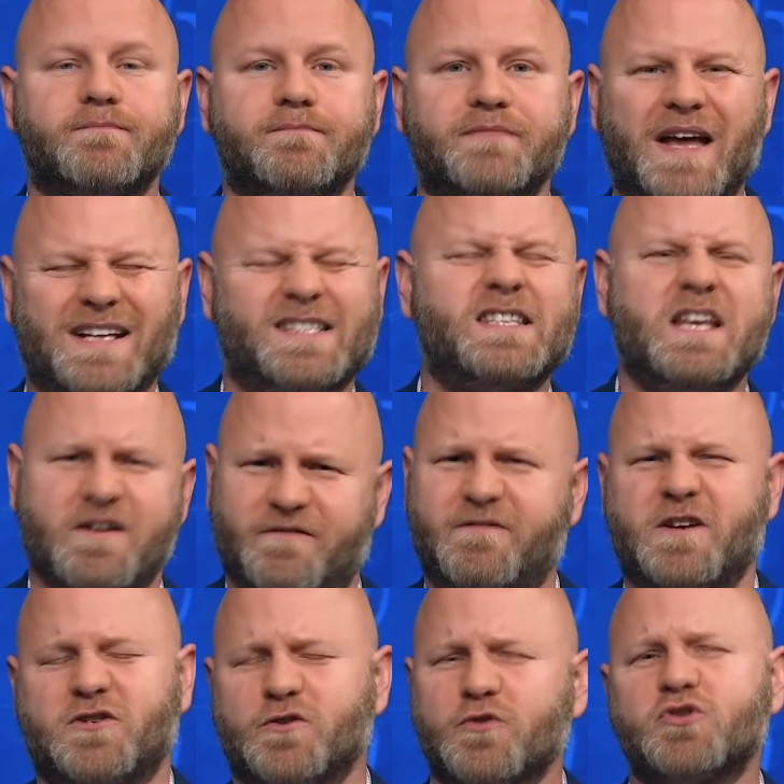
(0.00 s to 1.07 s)
That's the
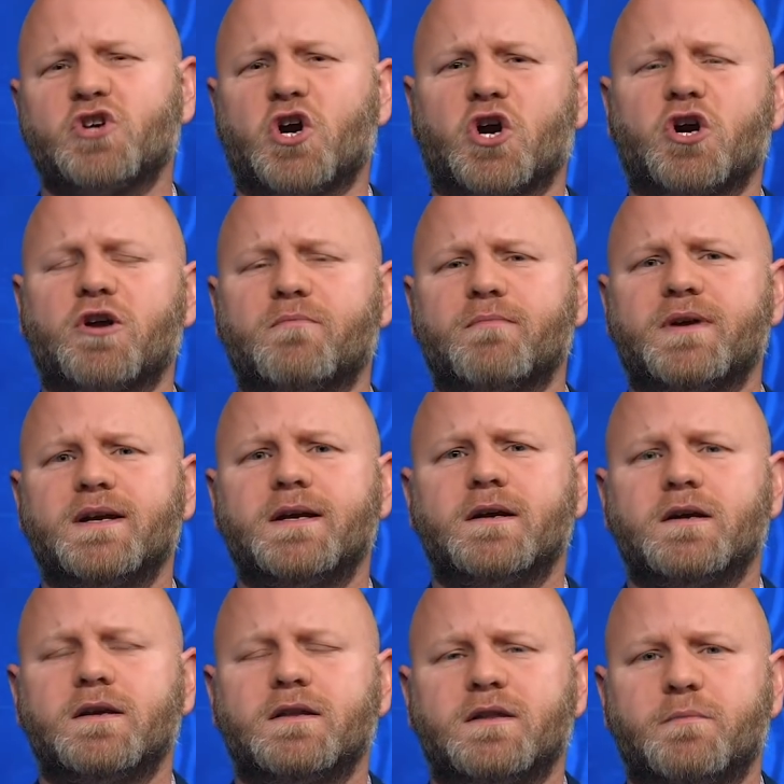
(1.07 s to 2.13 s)
official term
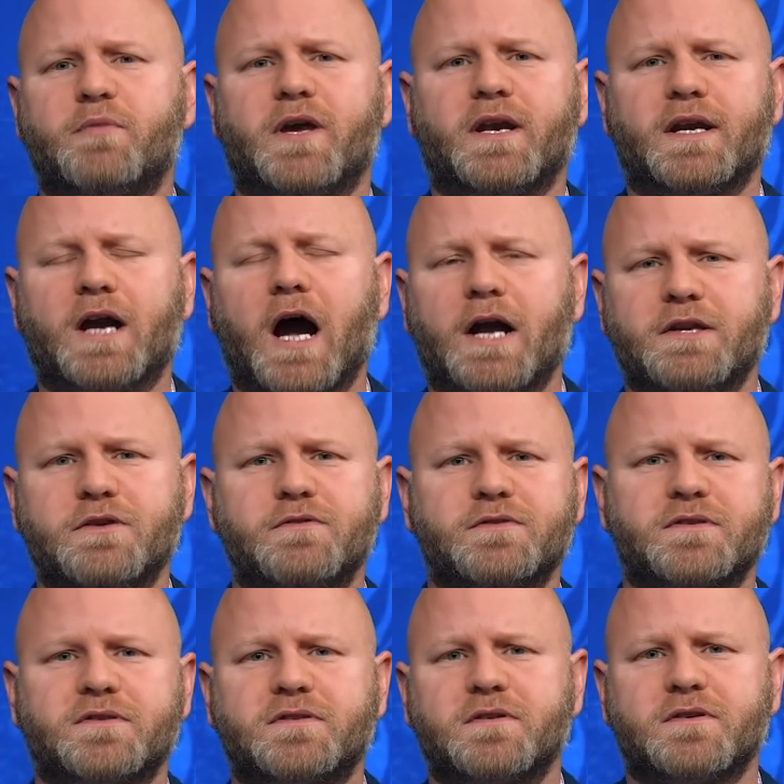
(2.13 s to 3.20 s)
the Pentagon
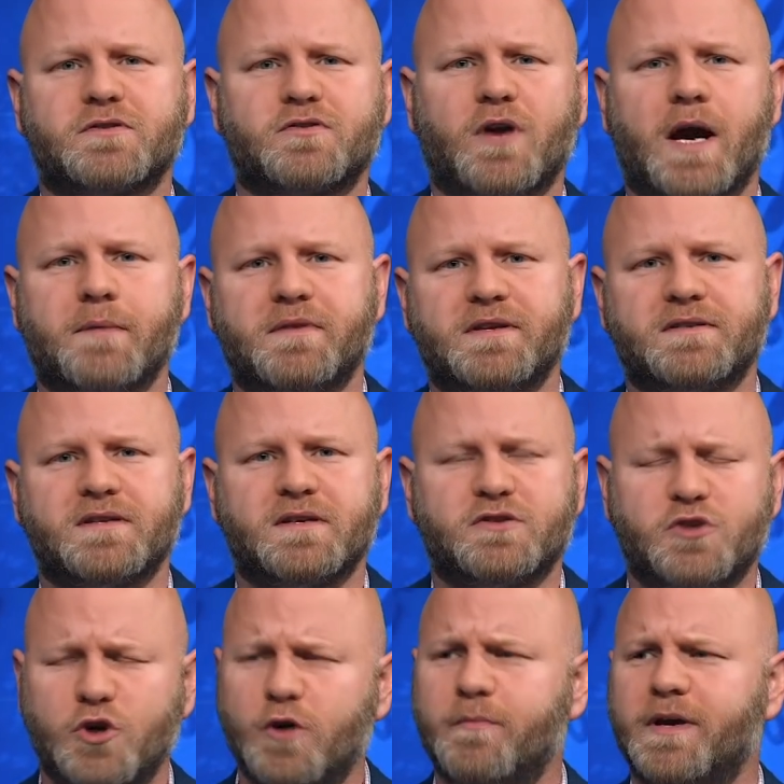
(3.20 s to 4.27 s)
uses to describe these things
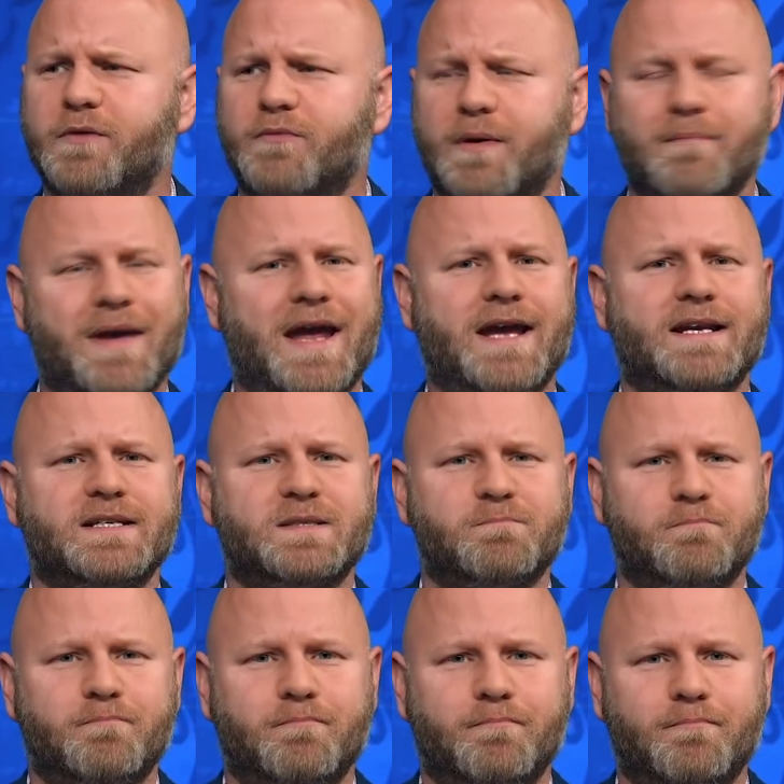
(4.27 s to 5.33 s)
human remains
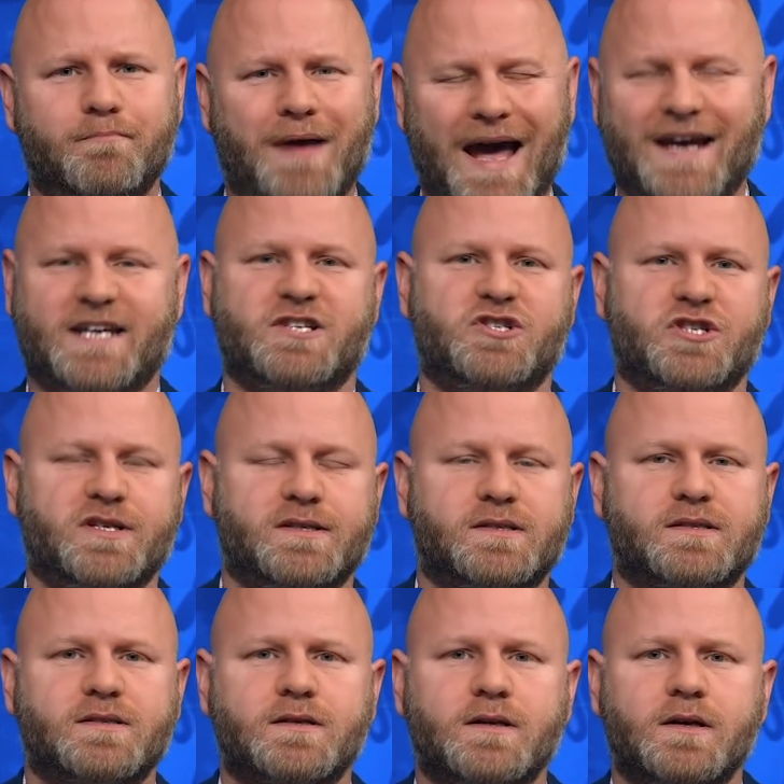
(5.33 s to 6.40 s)

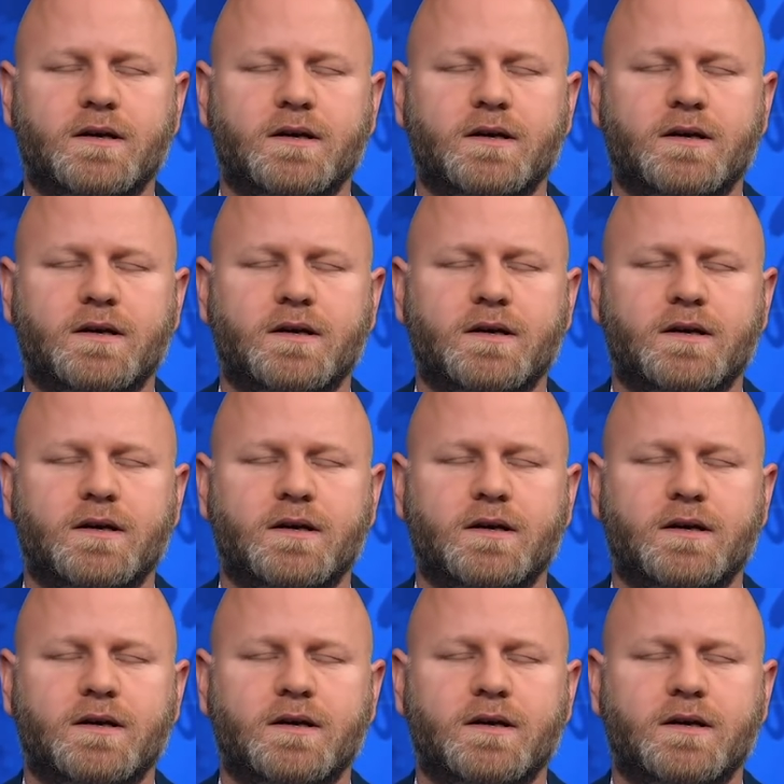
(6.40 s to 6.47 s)
packages.